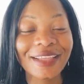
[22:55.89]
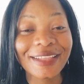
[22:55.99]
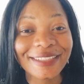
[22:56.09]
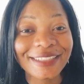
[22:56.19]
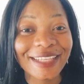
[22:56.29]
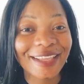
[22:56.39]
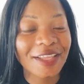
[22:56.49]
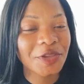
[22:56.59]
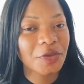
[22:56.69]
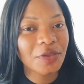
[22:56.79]
and share
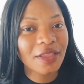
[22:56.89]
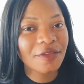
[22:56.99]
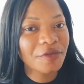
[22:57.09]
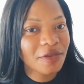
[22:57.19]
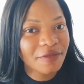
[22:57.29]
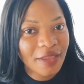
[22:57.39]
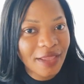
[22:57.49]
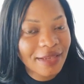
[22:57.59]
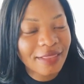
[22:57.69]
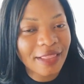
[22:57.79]
and you if you have
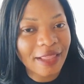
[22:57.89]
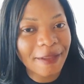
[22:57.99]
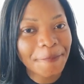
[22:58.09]
anything